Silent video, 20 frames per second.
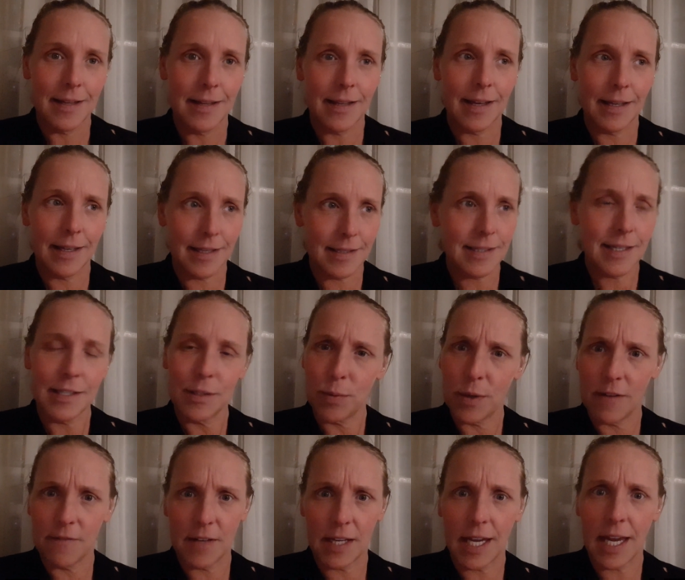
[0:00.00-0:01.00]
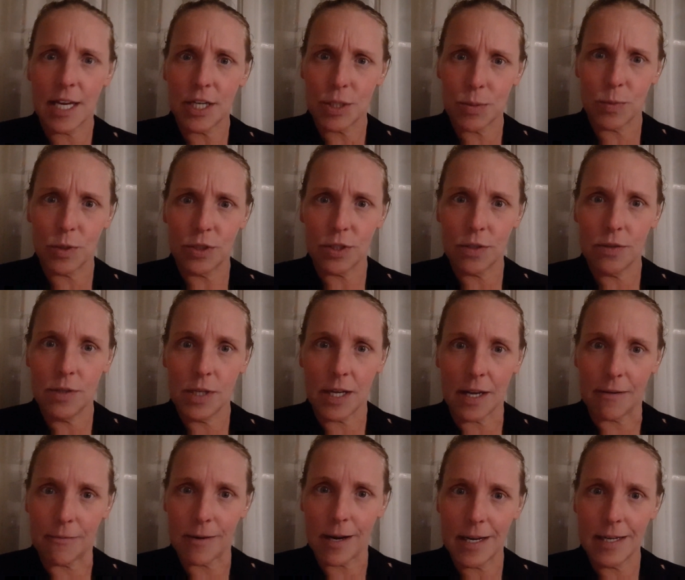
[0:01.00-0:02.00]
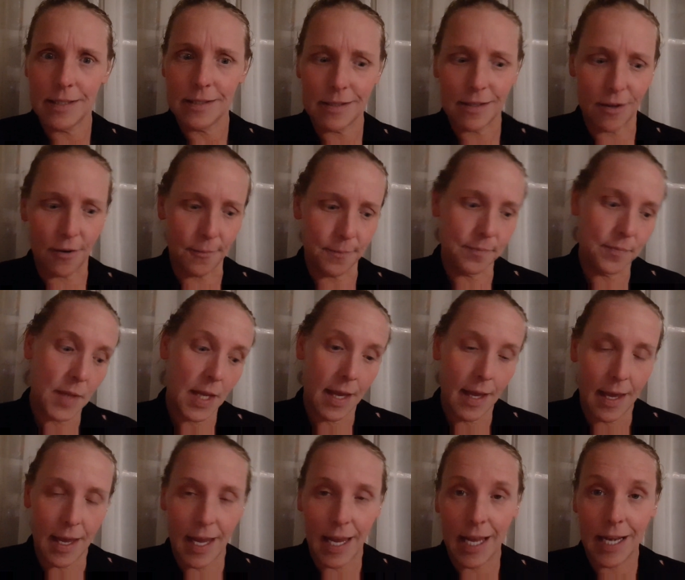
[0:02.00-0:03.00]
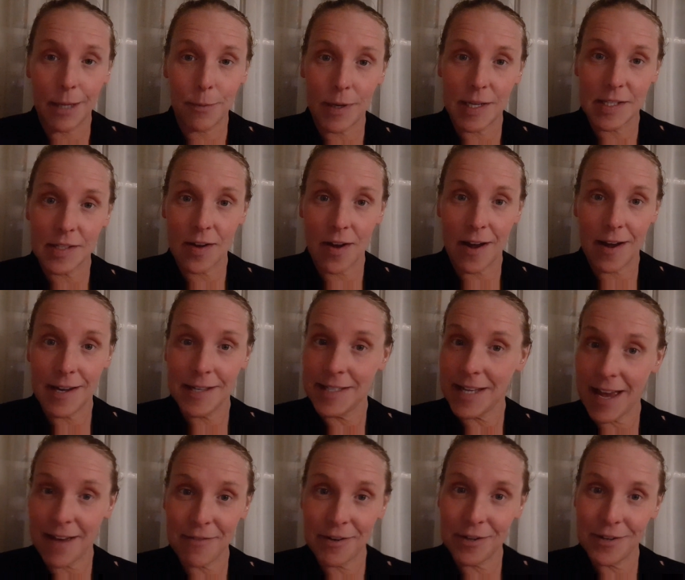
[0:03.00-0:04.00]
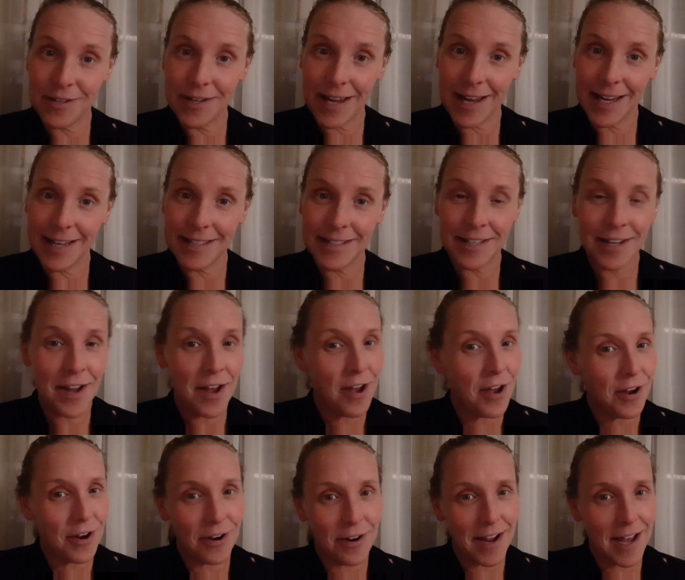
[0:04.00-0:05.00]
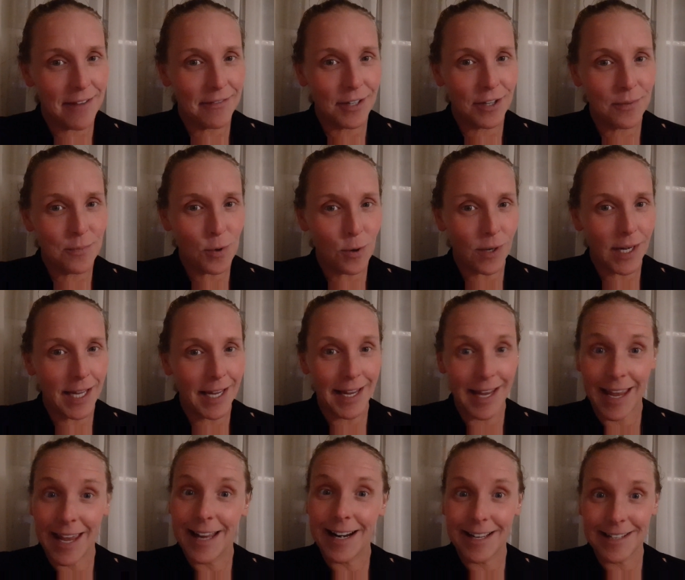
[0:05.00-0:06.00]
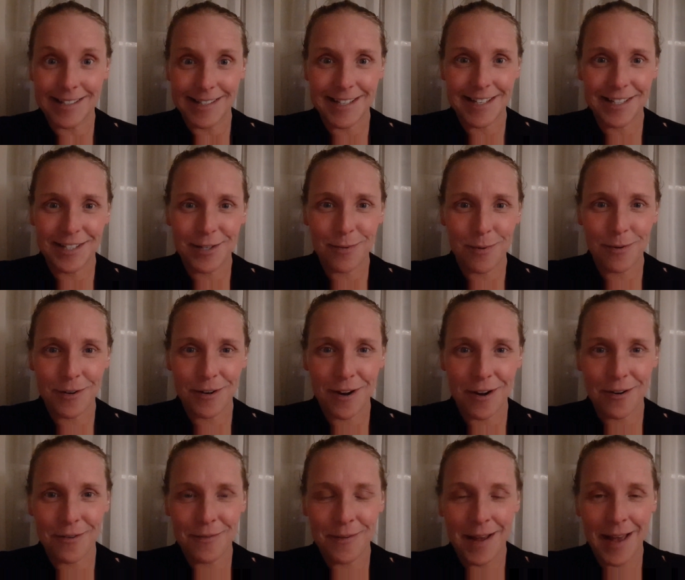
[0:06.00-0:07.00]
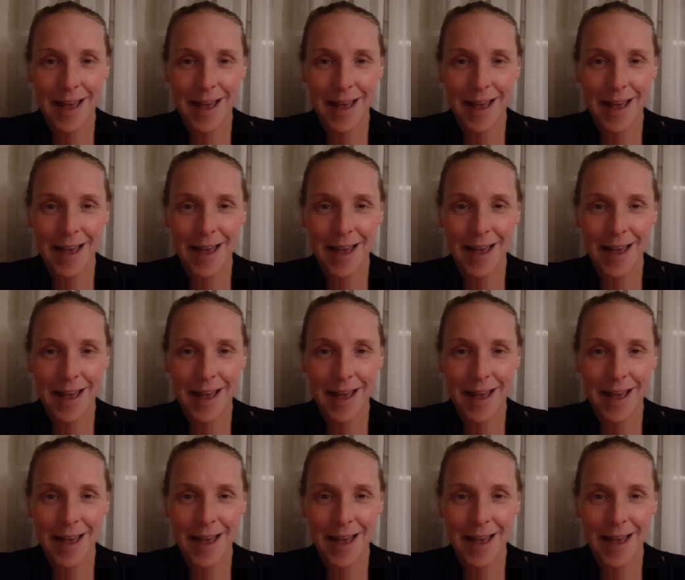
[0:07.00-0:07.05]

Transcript: I guess that's what a vacation will do to you, right? So anyways, guys, have a good night or have a good morning, and I'll see you tomorrow.